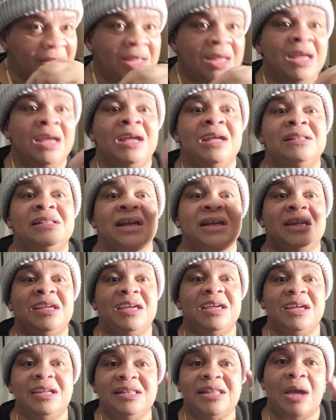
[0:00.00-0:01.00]
The
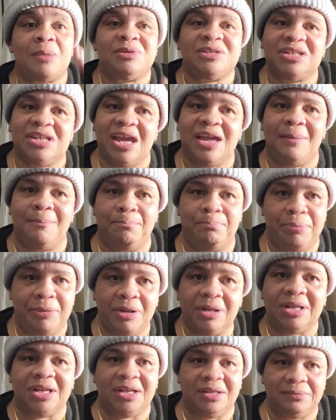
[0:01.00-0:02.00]
kid that was getting
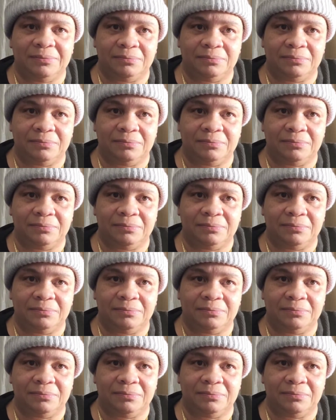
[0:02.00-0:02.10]
bullied